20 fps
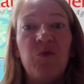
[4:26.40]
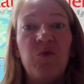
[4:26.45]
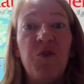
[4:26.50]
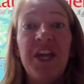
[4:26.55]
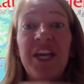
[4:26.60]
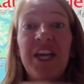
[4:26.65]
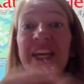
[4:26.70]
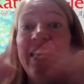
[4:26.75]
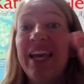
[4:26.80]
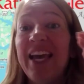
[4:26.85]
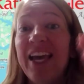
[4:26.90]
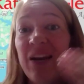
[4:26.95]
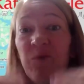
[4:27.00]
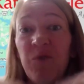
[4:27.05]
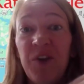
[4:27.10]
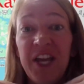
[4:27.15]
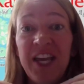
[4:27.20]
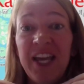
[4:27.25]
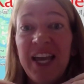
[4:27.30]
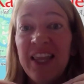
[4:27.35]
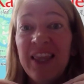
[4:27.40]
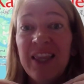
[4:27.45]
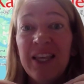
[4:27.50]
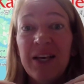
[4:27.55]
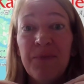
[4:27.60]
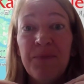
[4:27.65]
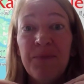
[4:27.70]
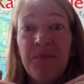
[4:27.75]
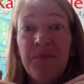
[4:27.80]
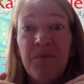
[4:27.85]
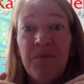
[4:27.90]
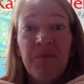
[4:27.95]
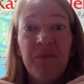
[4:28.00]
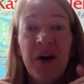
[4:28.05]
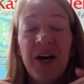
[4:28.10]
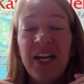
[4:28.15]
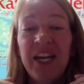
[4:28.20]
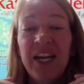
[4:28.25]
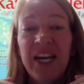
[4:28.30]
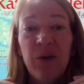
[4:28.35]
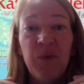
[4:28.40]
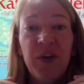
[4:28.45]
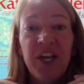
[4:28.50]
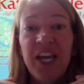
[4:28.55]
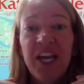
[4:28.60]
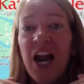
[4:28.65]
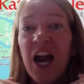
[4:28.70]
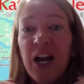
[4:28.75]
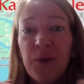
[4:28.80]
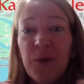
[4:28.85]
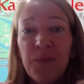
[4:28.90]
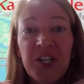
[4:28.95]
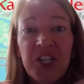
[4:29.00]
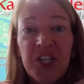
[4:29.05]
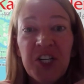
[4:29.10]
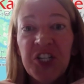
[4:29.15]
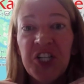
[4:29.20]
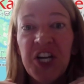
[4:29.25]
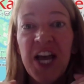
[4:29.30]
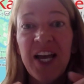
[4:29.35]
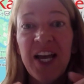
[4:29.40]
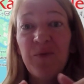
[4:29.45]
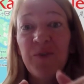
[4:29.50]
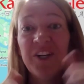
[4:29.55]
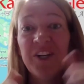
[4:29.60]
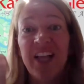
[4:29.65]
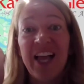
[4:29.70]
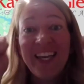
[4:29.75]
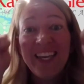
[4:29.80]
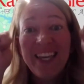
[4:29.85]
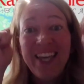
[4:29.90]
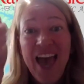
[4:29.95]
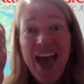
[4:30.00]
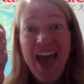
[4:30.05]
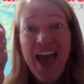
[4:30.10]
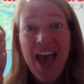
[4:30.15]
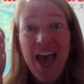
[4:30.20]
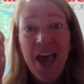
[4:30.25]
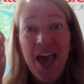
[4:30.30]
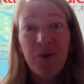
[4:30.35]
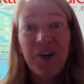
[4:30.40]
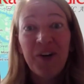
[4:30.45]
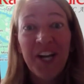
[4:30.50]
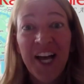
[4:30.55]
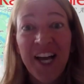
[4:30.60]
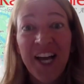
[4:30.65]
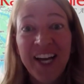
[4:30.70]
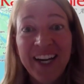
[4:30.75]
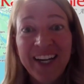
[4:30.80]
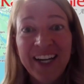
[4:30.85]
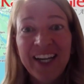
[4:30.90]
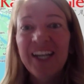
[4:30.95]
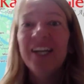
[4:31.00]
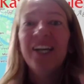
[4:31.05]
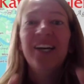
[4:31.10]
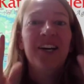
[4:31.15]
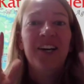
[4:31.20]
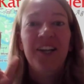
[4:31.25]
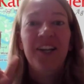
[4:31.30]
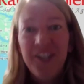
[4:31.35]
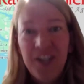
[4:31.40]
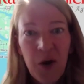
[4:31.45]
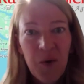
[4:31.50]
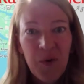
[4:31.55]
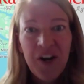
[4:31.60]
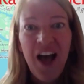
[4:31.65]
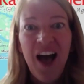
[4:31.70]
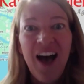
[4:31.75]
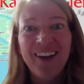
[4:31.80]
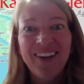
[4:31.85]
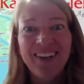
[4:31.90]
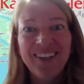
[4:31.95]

we get the money in, we get our commission check and we're like, "Yay, we're done." No, we're not.